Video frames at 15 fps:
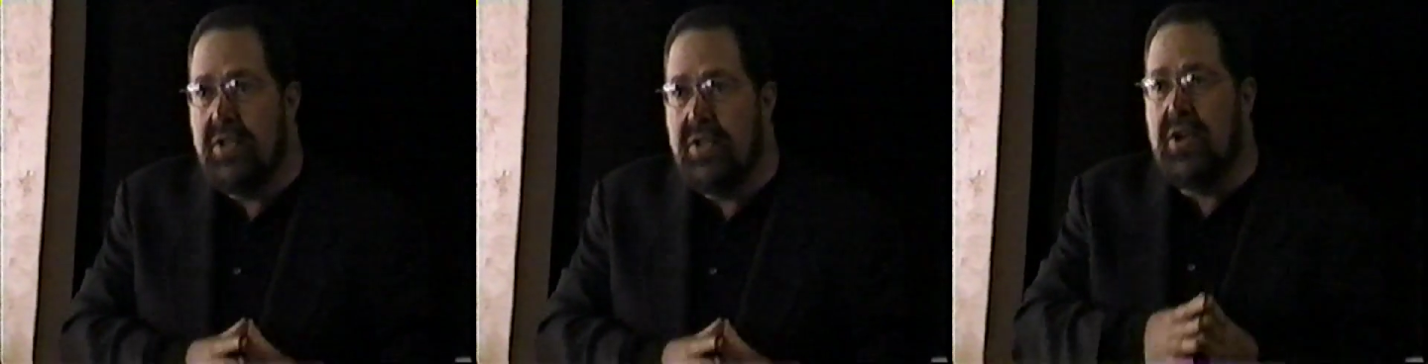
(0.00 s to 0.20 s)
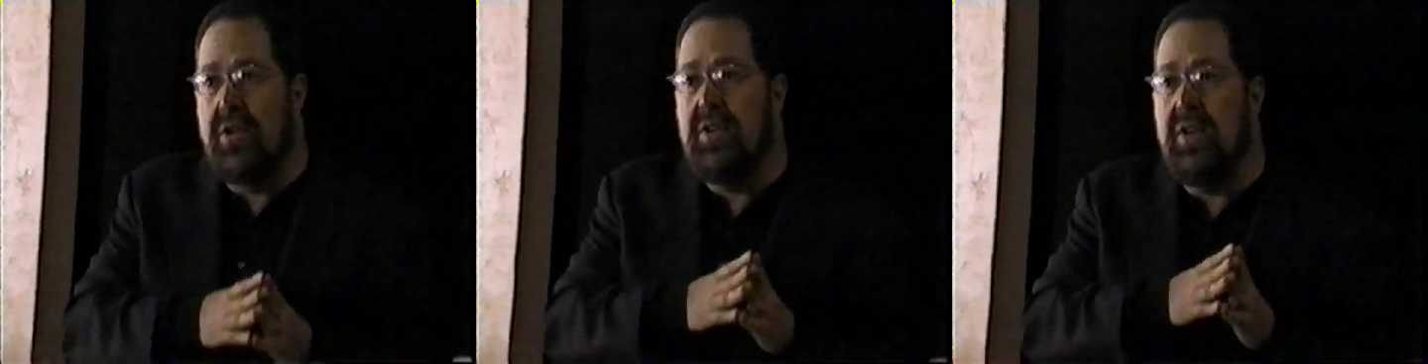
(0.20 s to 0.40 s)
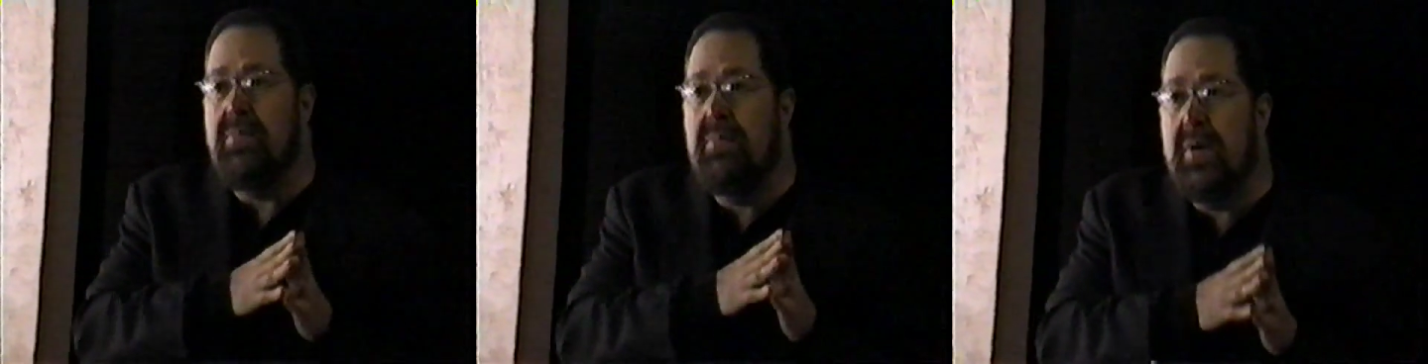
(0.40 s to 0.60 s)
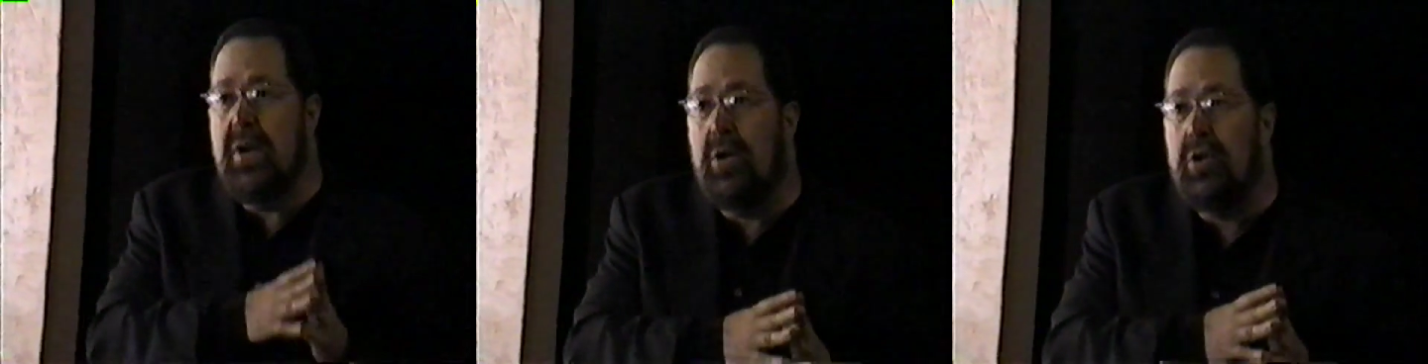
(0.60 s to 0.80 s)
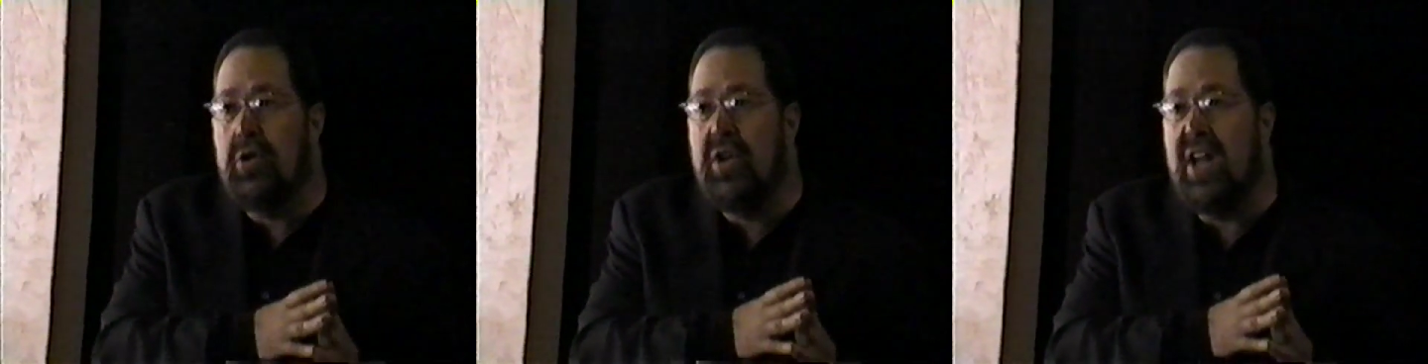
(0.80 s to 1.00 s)
so that
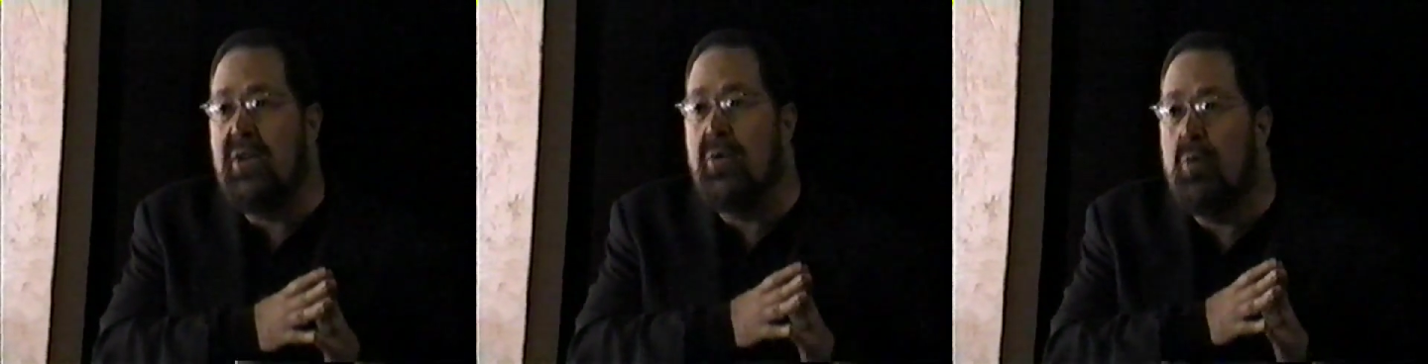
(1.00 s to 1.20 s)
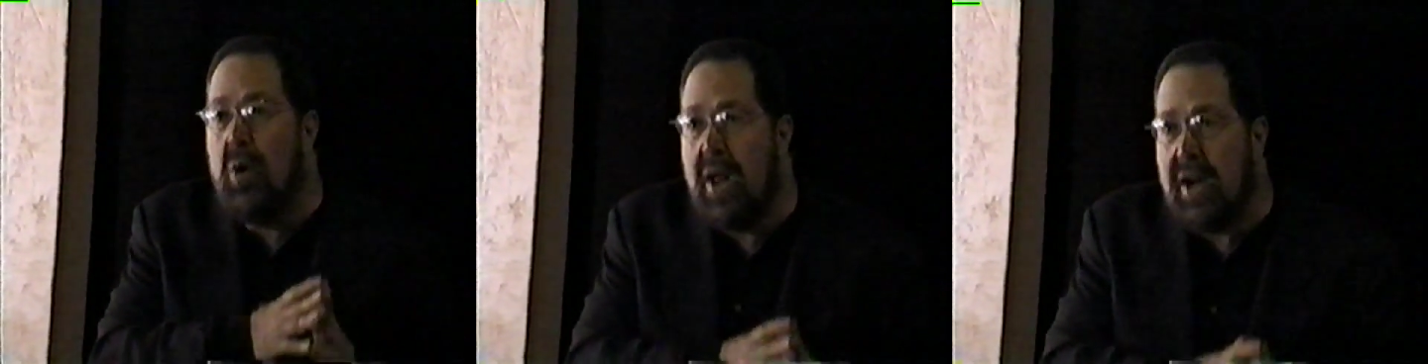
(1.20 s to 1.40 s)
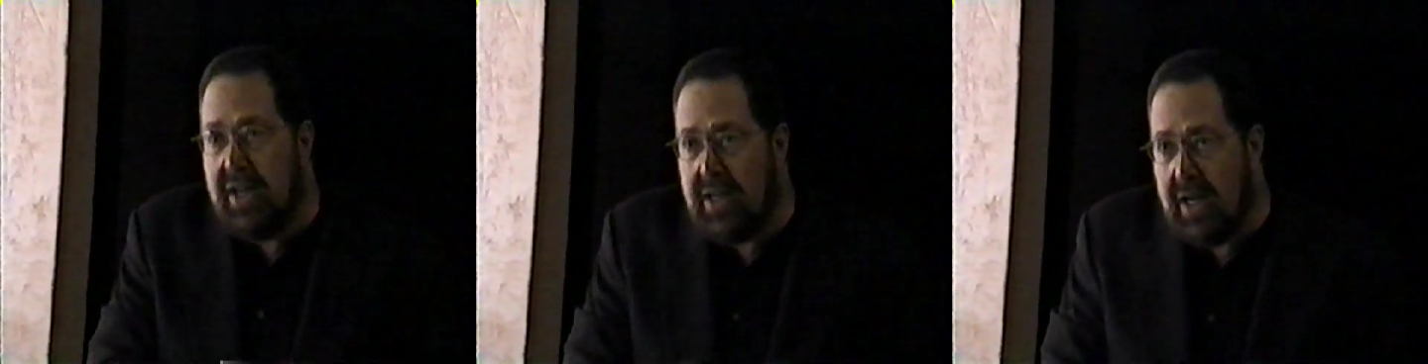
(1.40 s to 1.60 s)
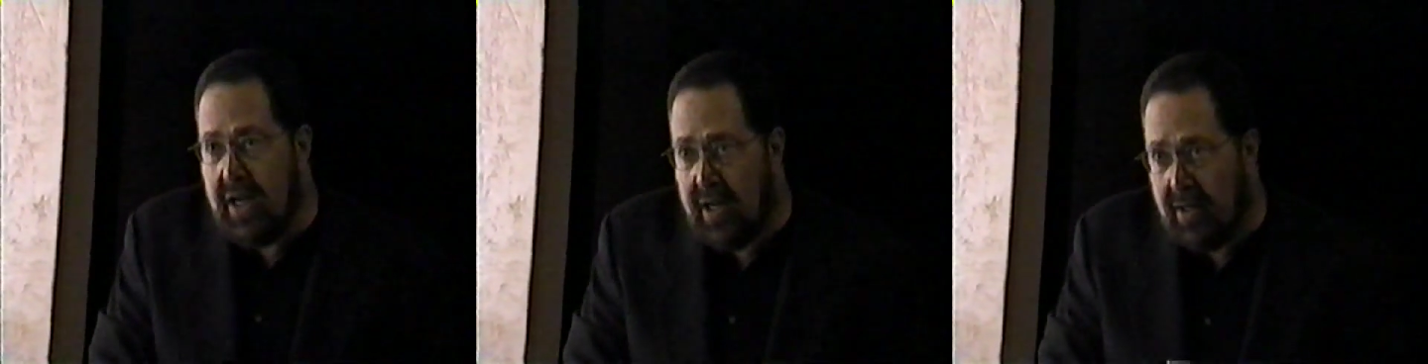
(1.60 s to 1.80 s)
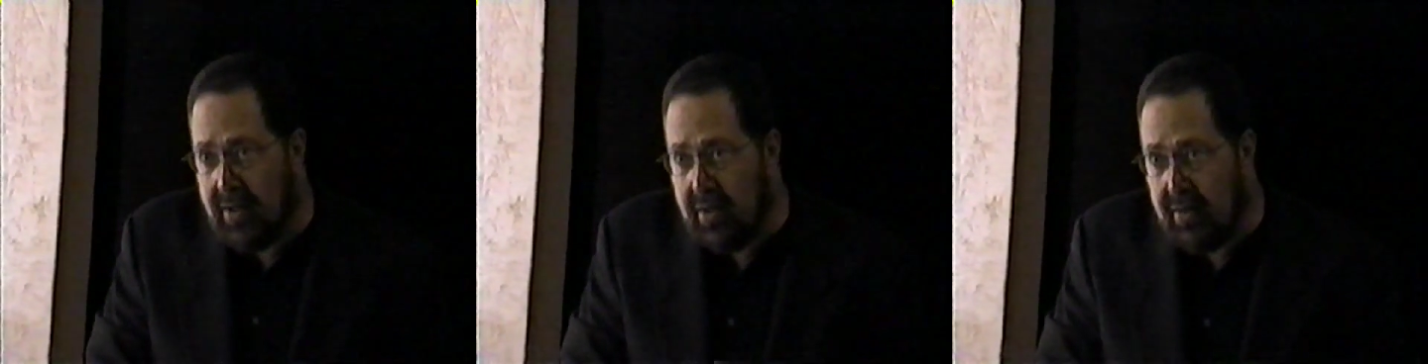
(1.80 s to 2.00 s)
Bill can run
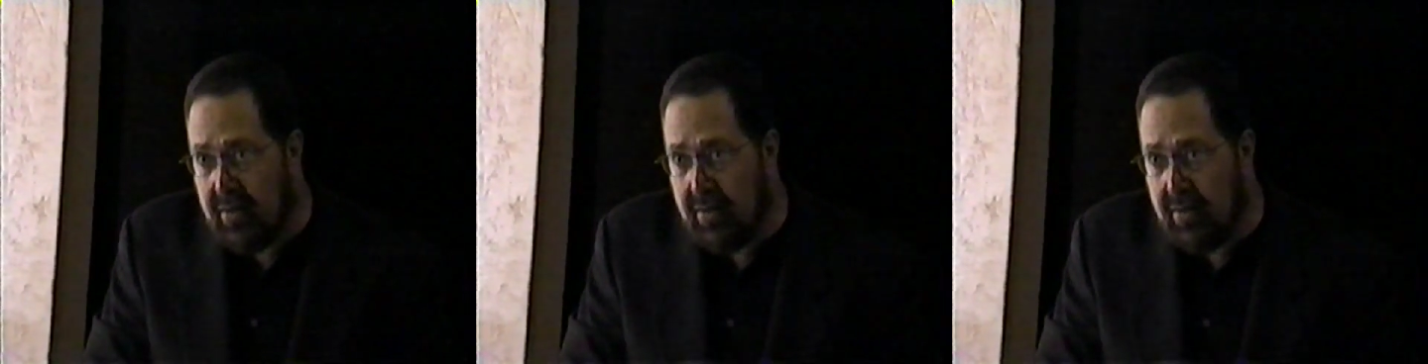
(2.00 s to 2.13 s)
again.